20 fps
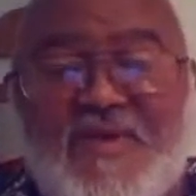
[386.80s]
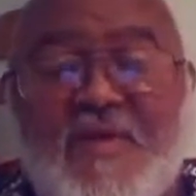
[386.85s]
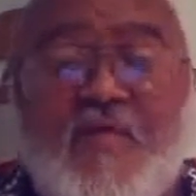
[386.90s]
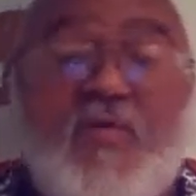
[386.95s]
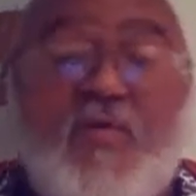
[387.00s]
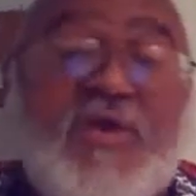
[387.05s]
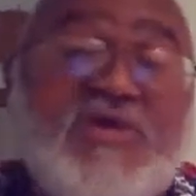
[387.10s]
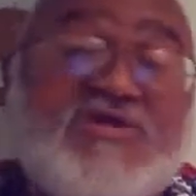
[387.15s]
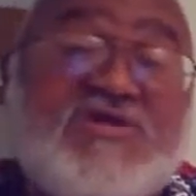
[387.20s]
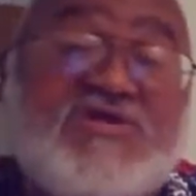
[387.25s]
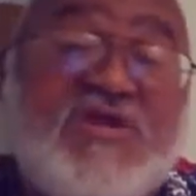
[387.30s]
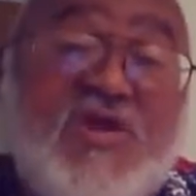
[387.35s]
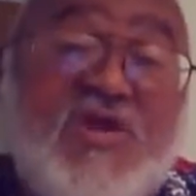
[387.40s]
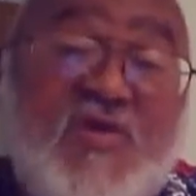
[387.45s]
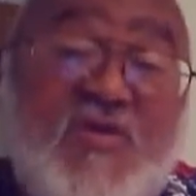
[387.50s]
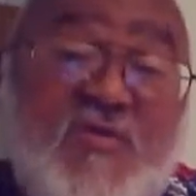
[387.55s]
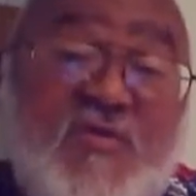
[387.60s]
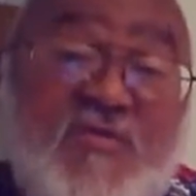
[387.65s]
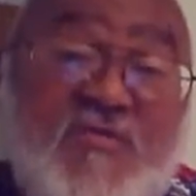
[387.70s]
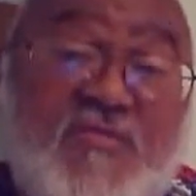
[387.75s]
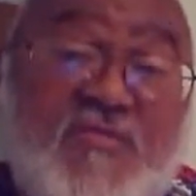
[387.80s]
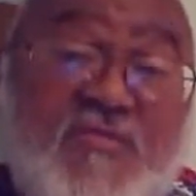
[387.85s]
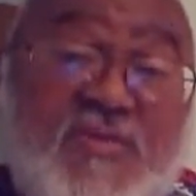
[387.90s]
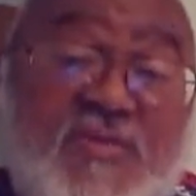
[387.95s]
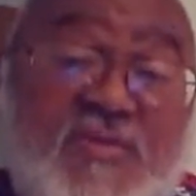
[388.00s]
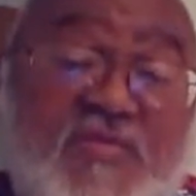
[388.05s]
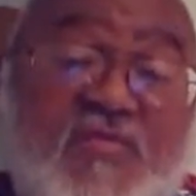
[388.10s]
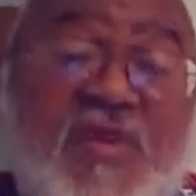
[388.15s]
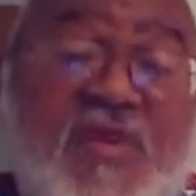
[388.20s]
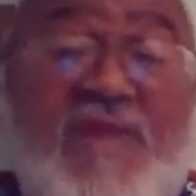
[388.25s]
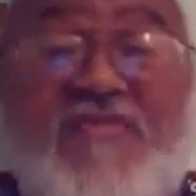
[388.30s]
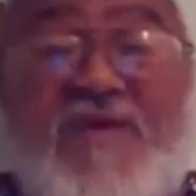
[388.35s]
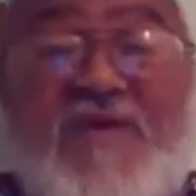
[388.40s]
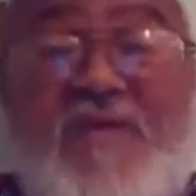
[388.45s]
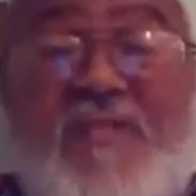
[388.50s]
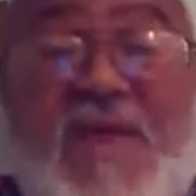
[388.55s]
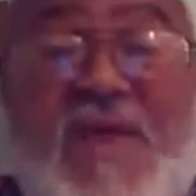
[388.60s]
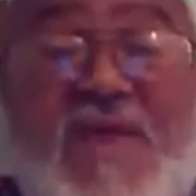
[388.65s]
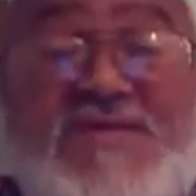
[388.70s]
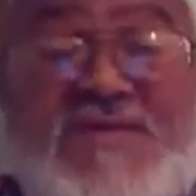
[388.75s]
we assume we have the
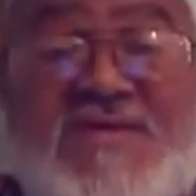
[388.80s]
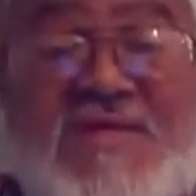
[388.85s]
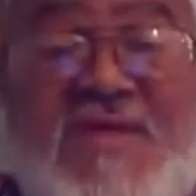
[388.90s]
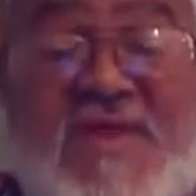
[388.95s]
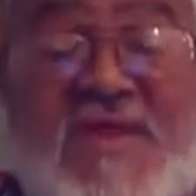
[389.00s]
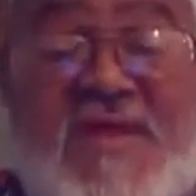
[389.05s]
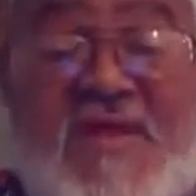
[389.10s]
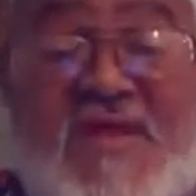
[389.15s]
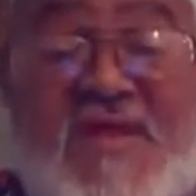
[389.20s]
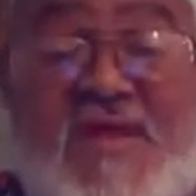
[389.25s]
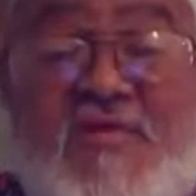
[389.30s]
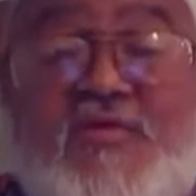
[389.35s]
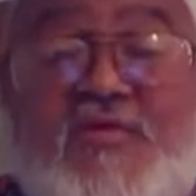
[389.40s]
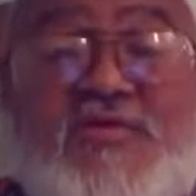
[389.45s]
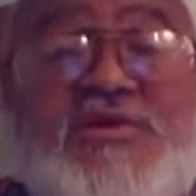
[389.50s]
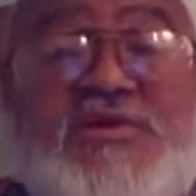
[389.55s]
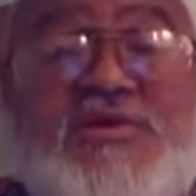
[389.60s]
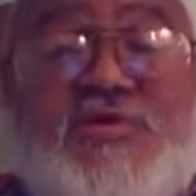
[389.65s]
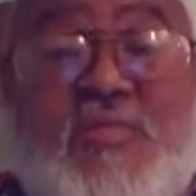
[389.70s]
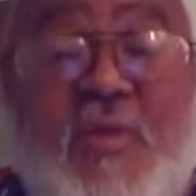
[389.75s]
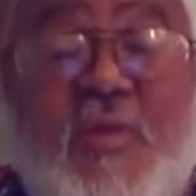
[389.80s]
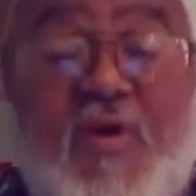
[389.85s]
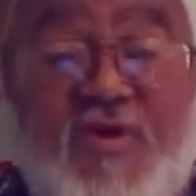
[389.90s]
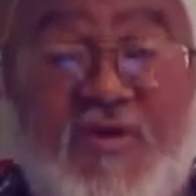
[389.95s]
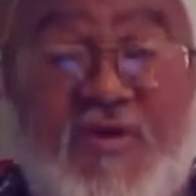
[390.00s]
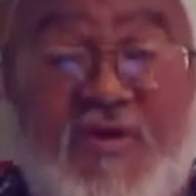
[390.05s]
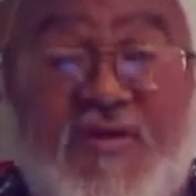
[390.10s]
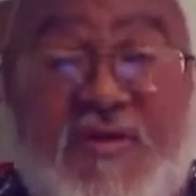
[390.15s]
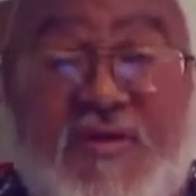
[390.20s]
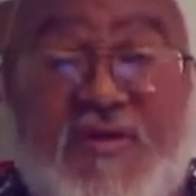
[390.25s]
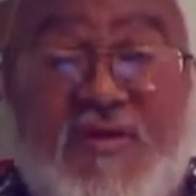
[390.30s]
capacity to respond